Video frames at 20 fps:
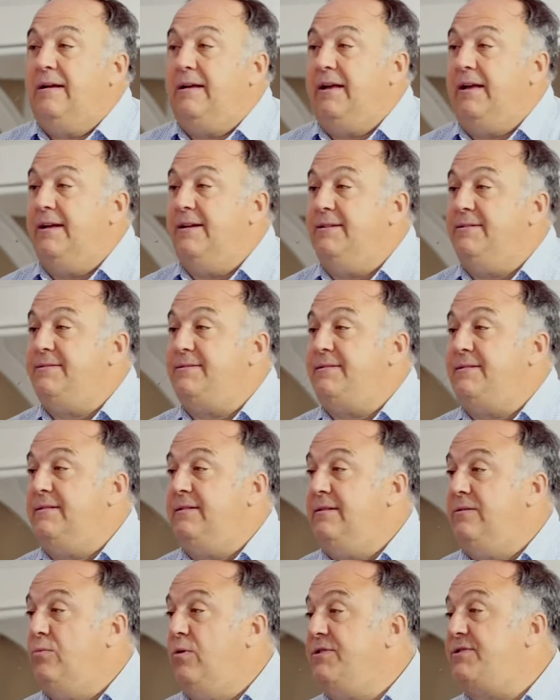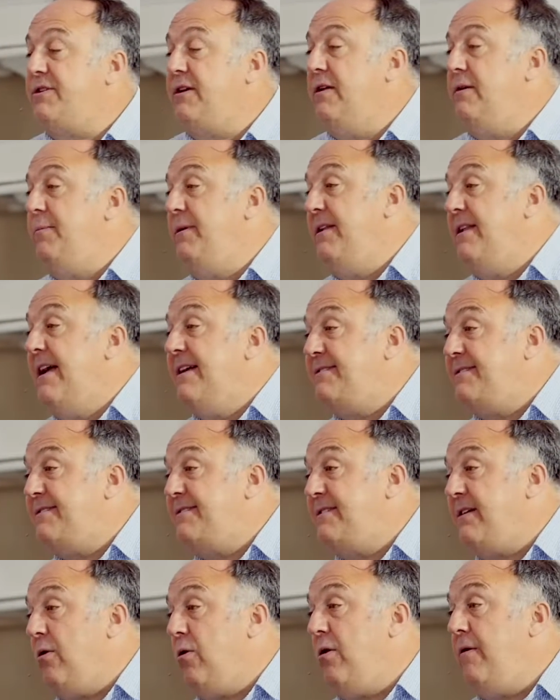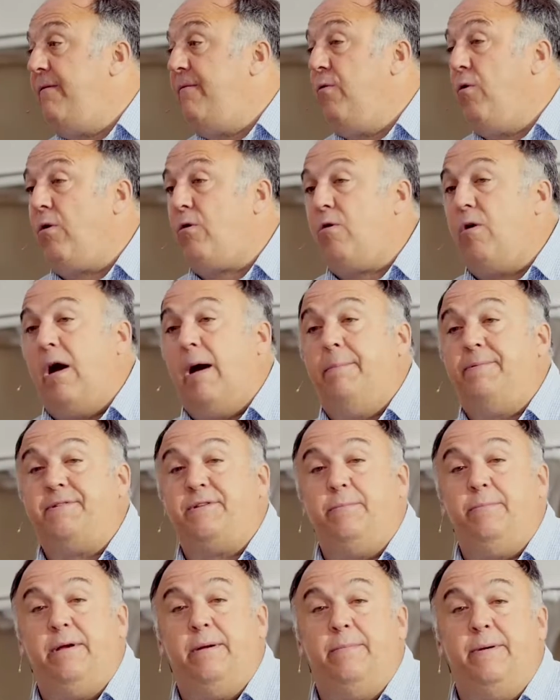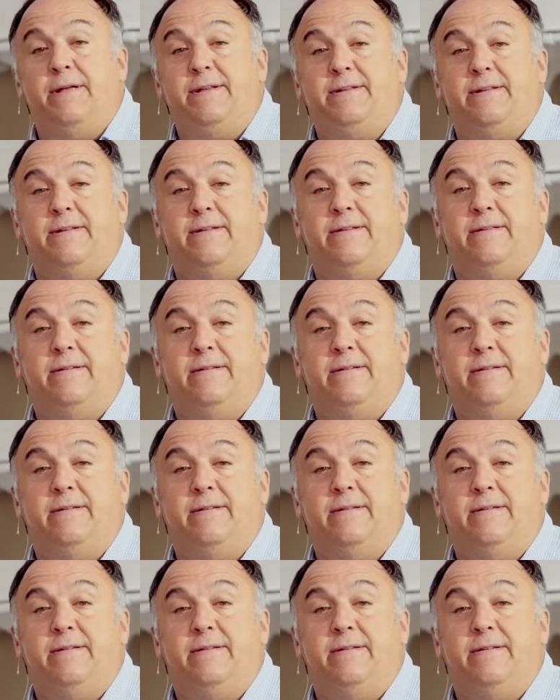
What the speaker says: is what's going to be necessary for crops to be abundant.